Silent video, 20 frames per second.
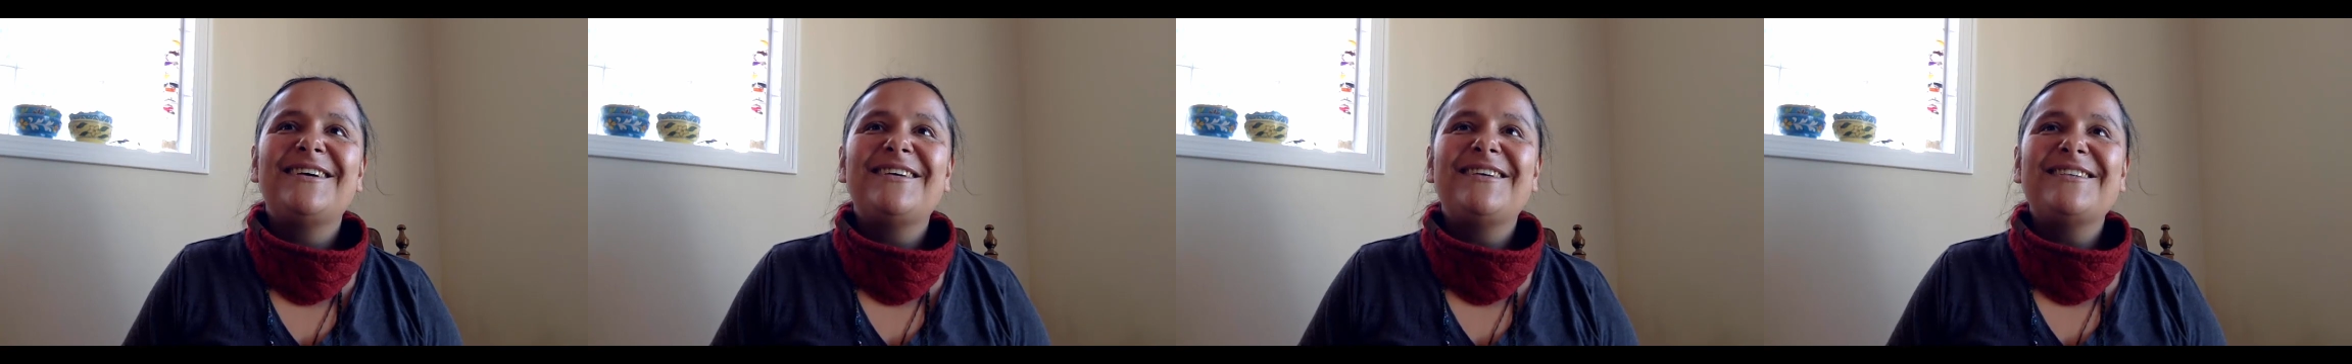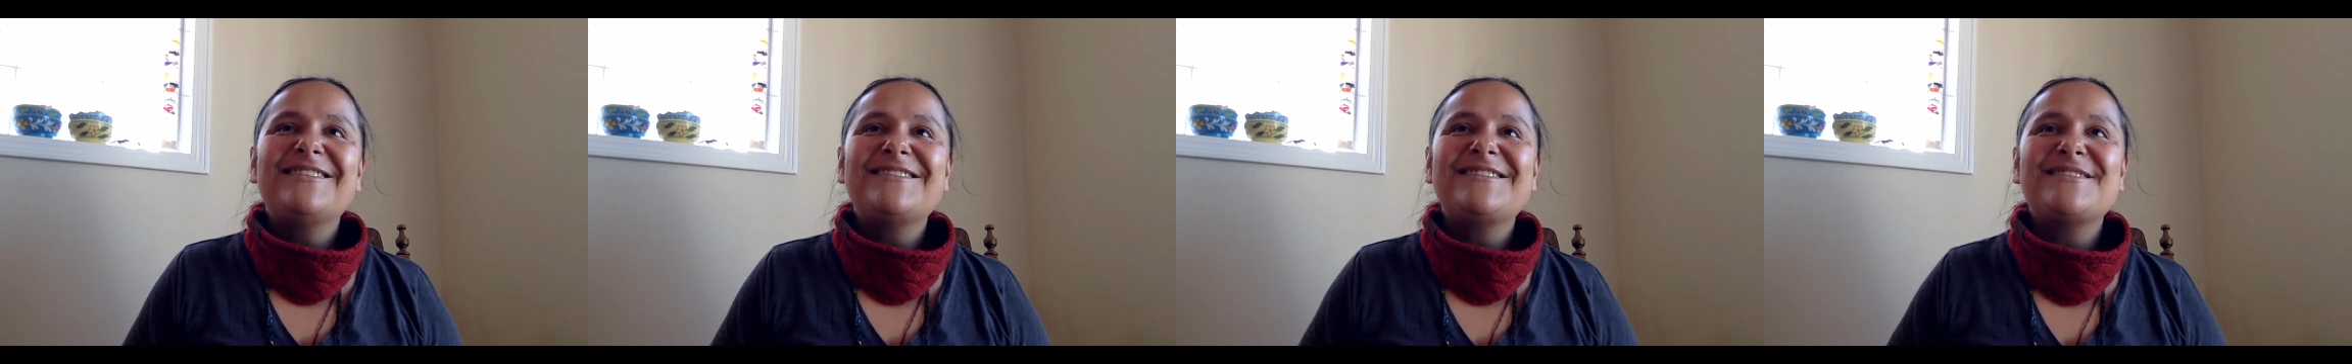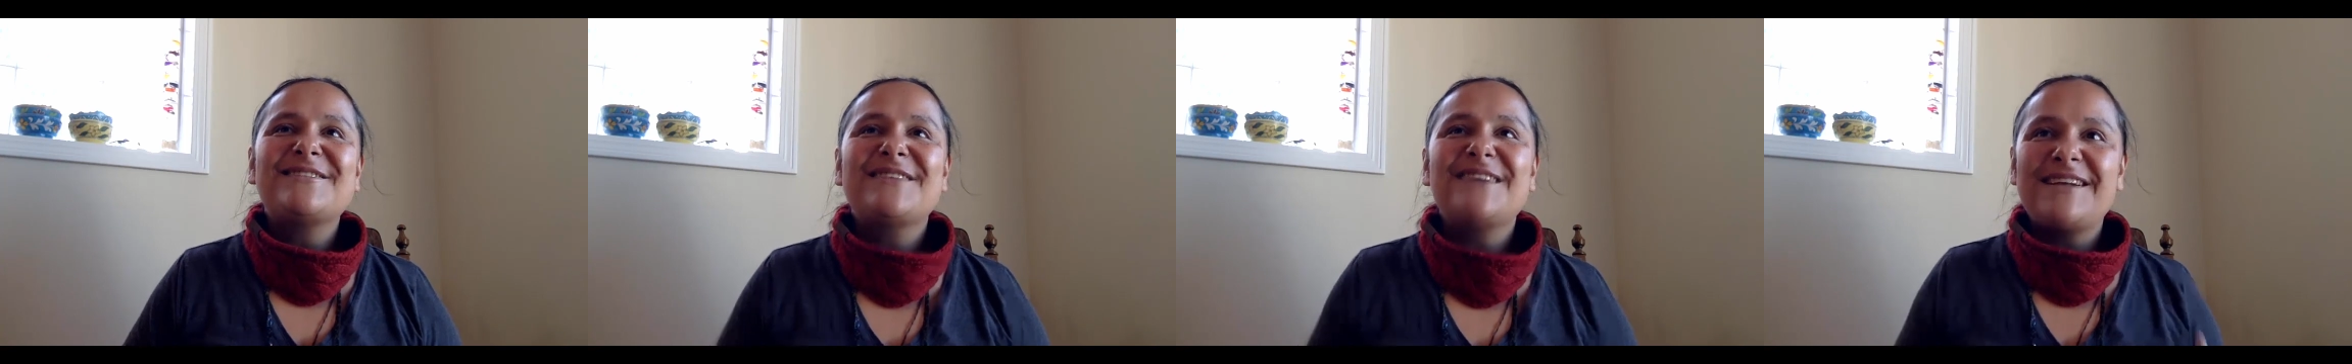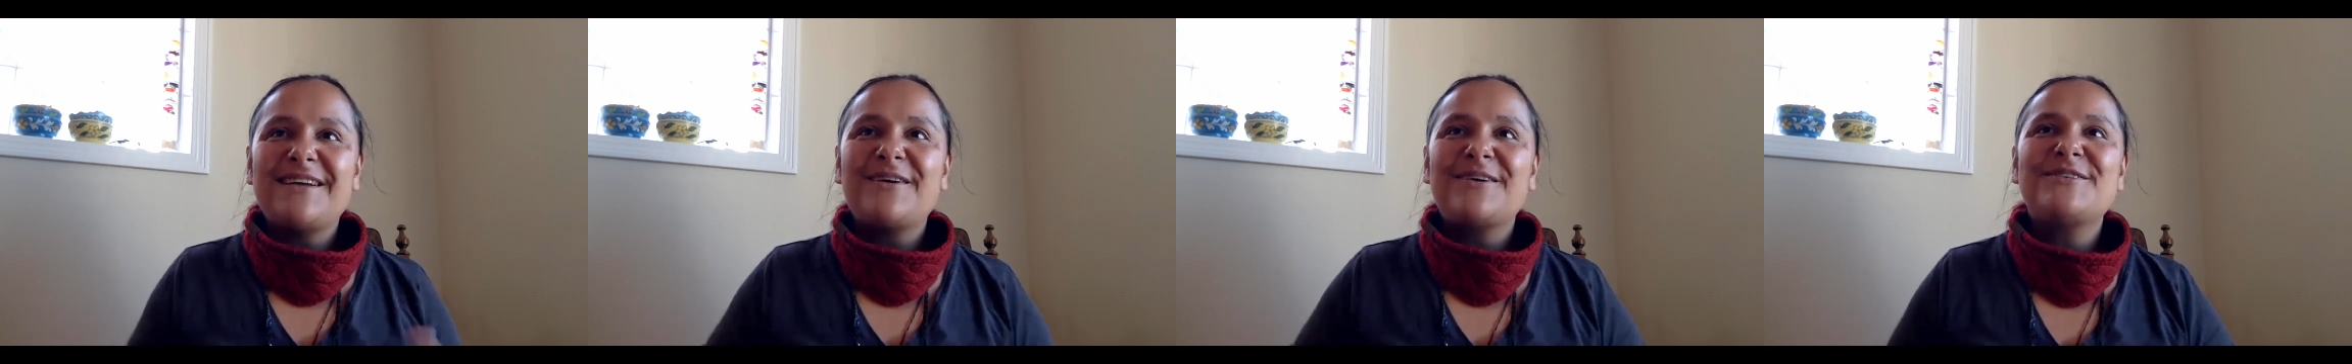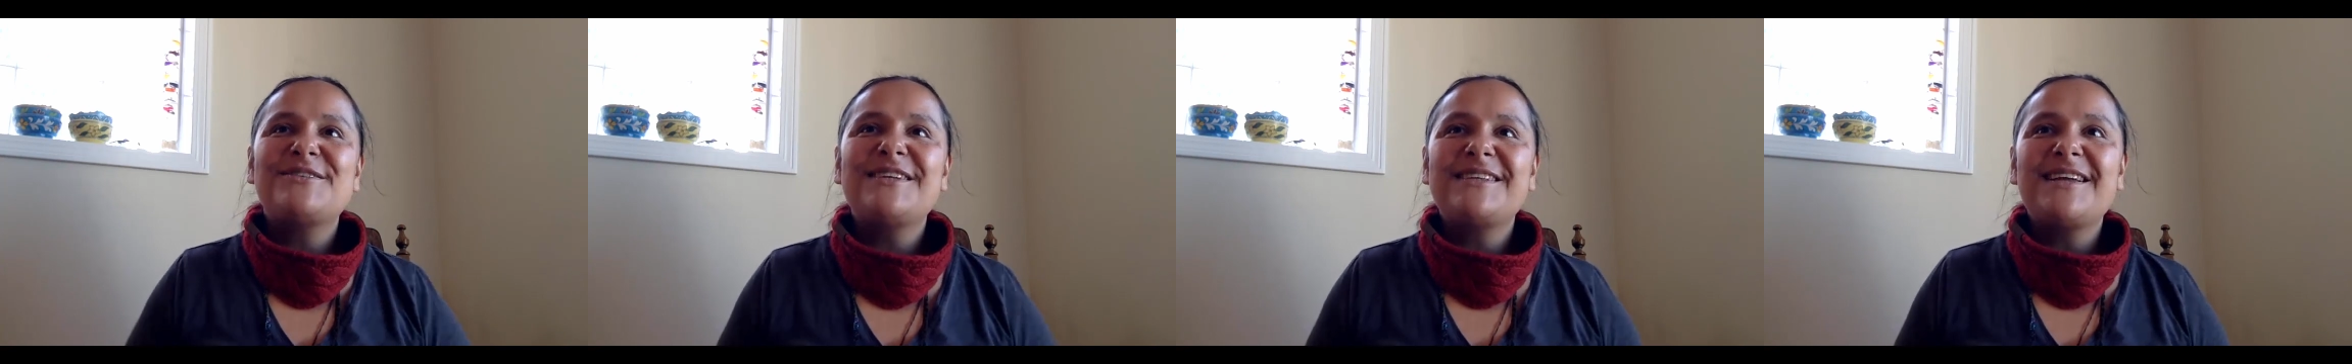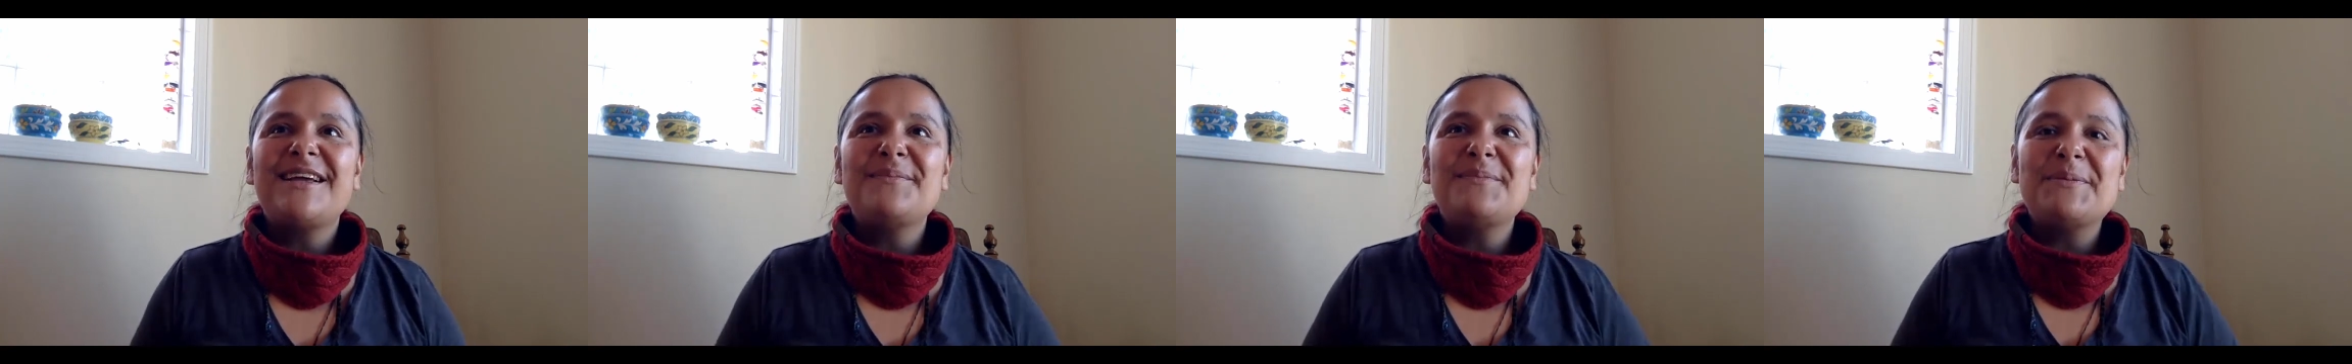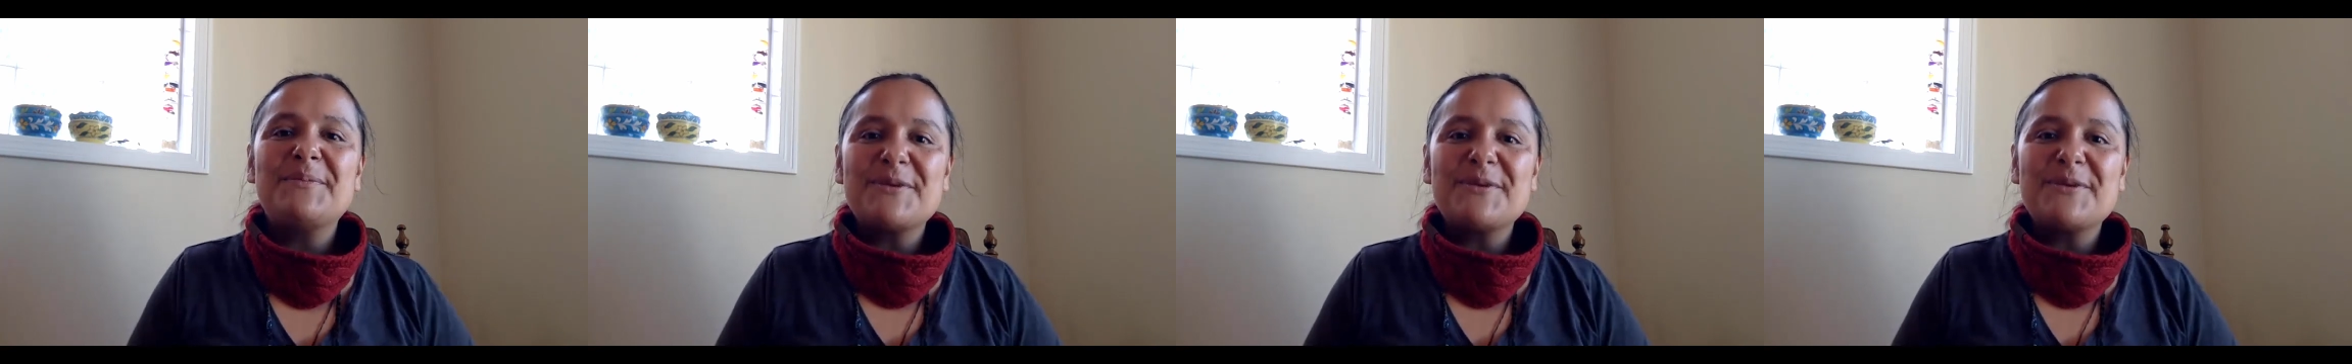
so that our shit can be